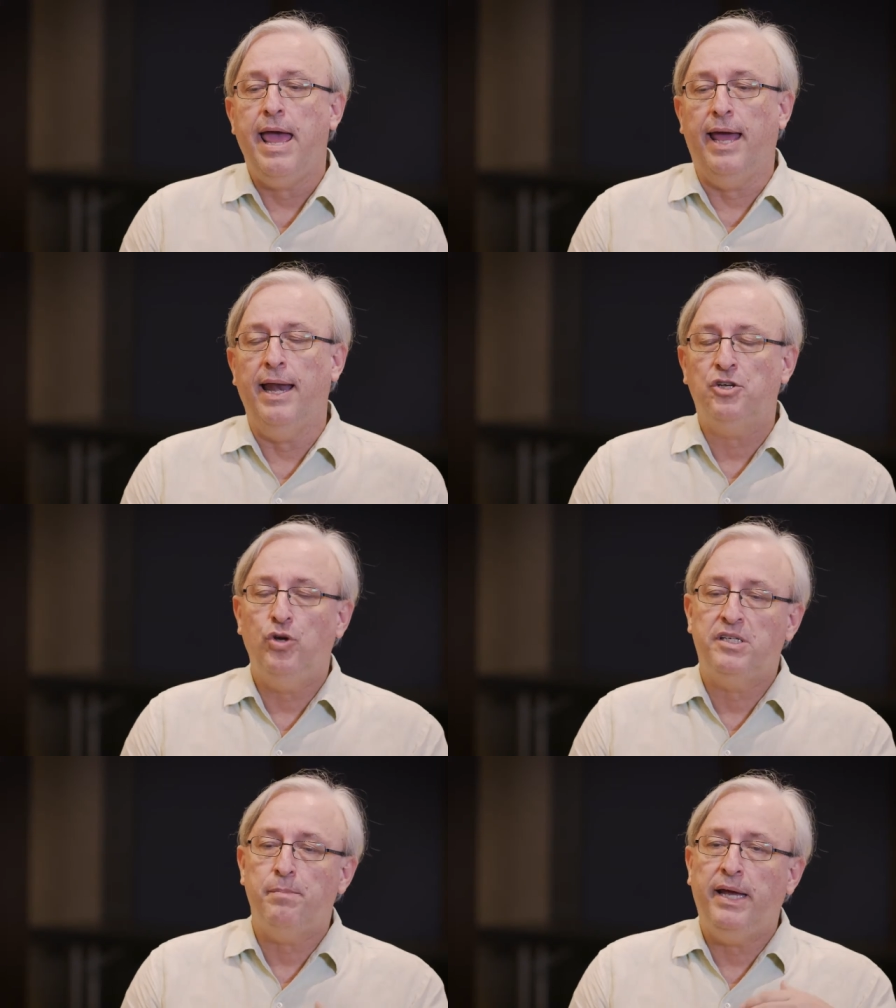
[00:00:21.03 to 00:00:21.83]
and
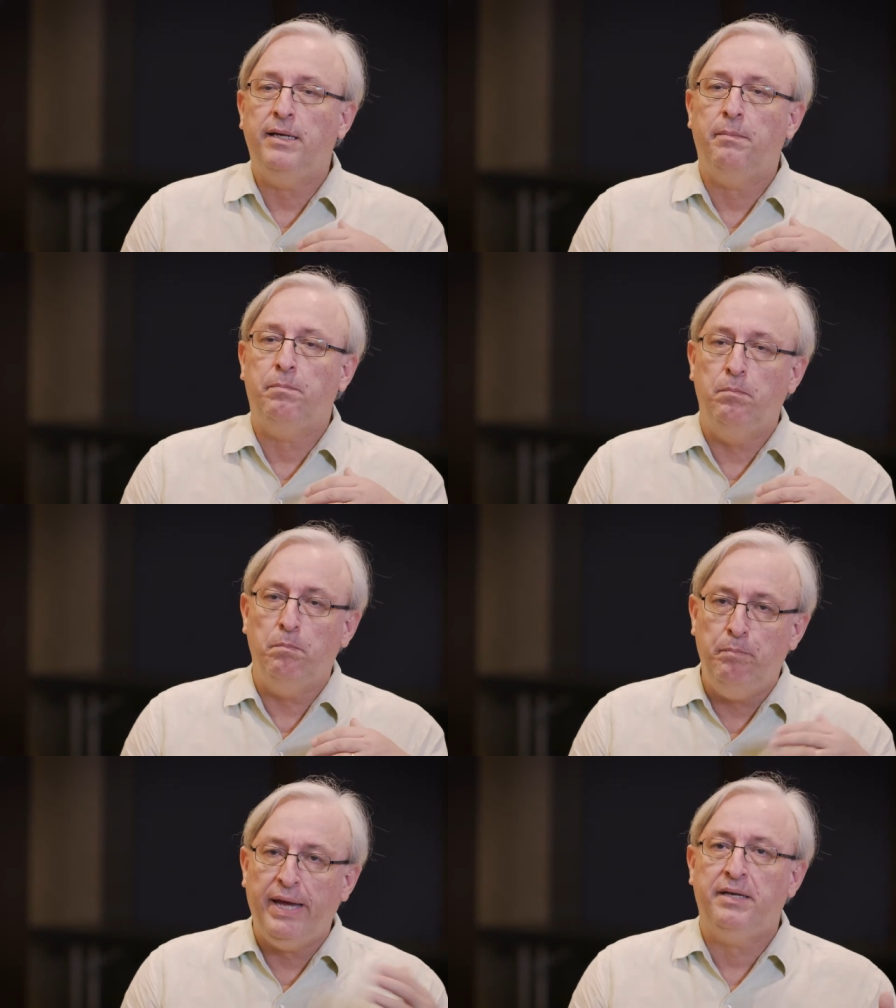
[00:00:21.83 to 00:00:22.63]
actually it's made a
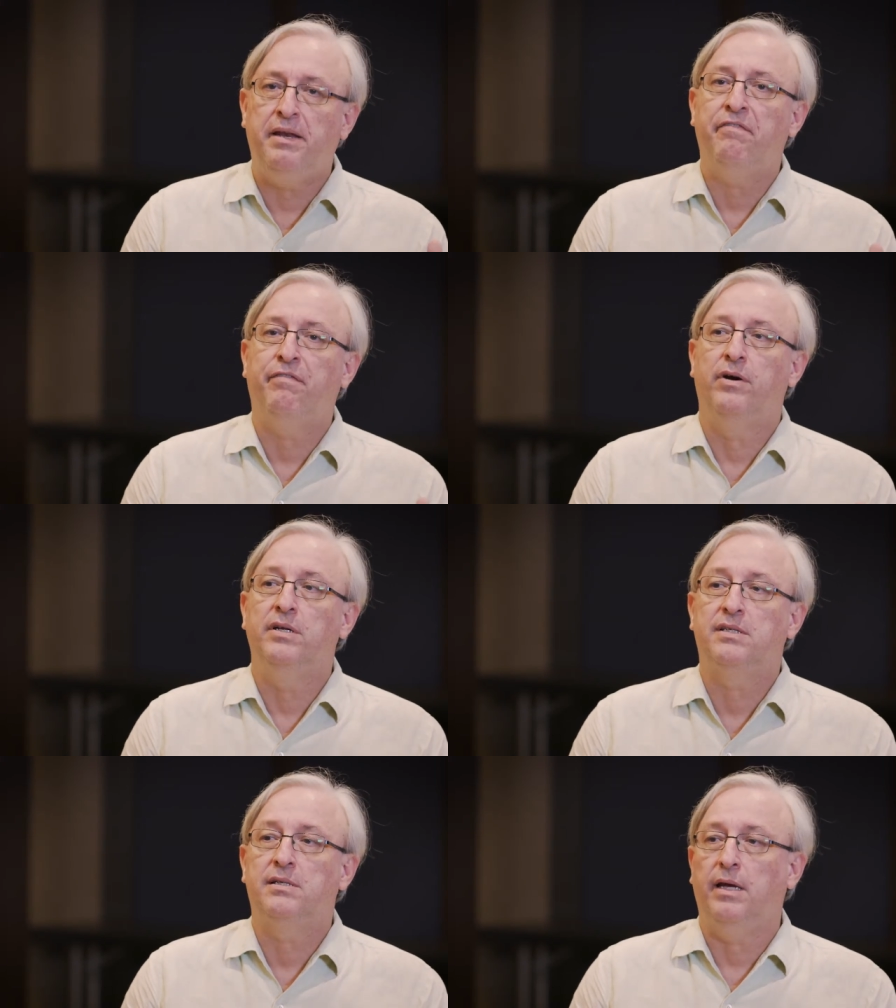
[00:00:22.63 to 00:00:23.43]
big
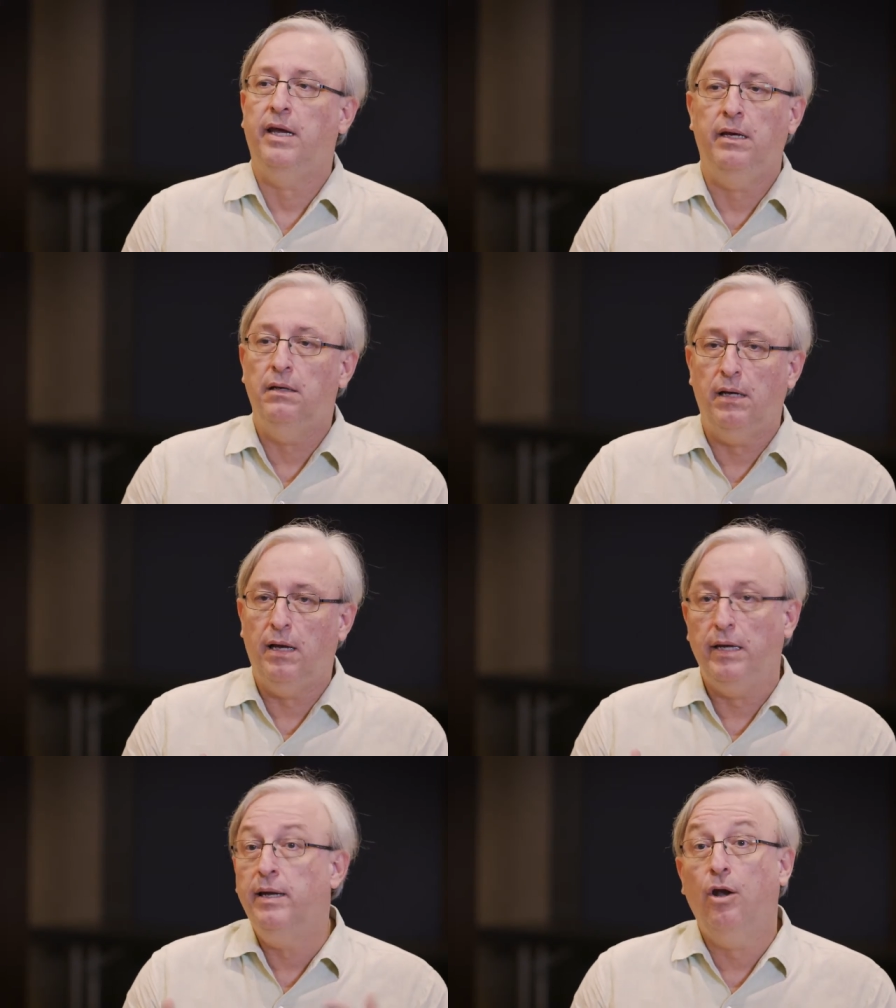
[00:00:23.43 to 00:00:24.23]
difference in
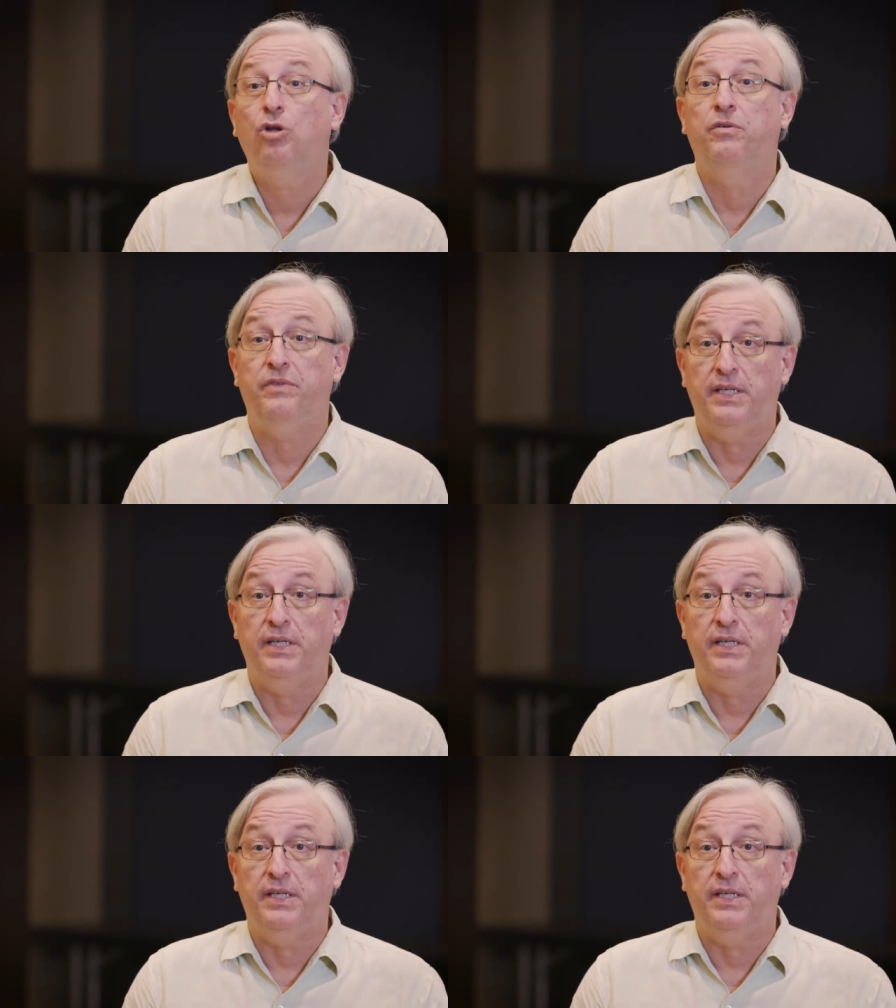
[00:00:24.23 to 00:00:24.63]
a lot of